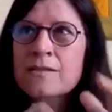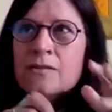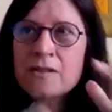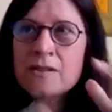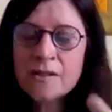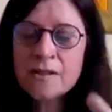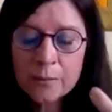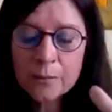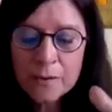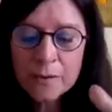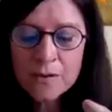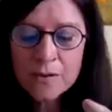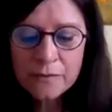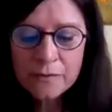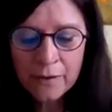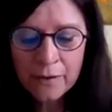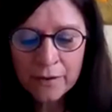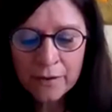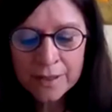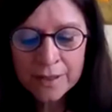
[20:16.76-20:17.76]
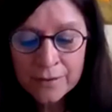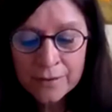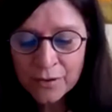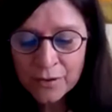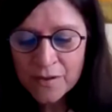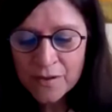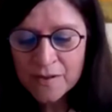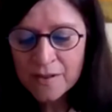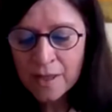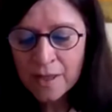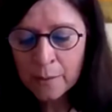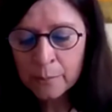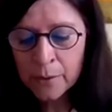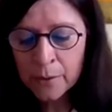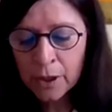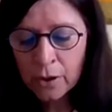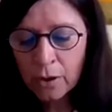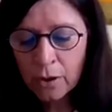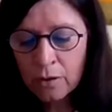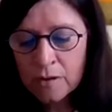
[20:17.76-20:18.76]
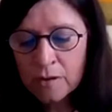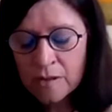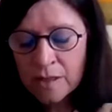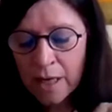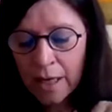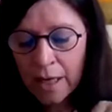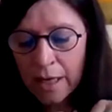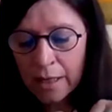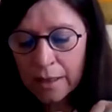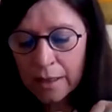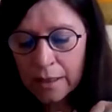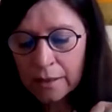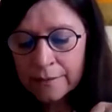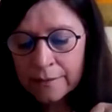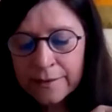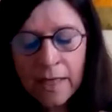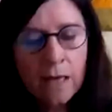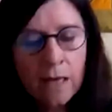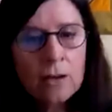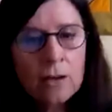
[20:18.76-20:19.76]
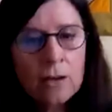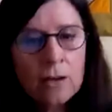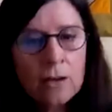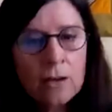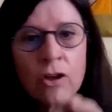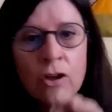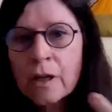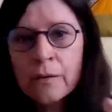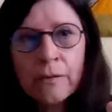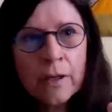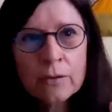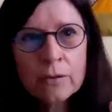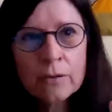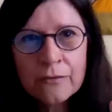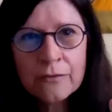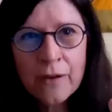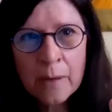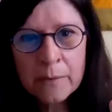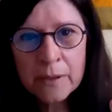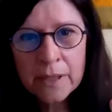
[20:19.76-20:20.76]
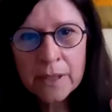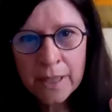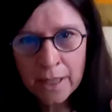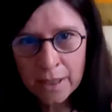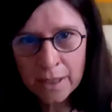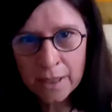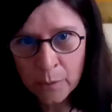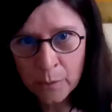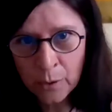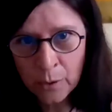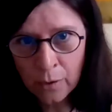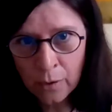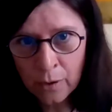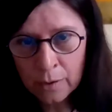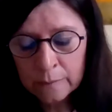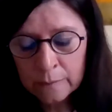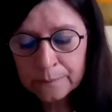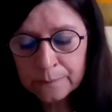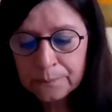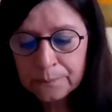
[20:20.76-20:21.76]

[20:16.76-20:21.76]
sequence very interesting because they're not a regular family anymore.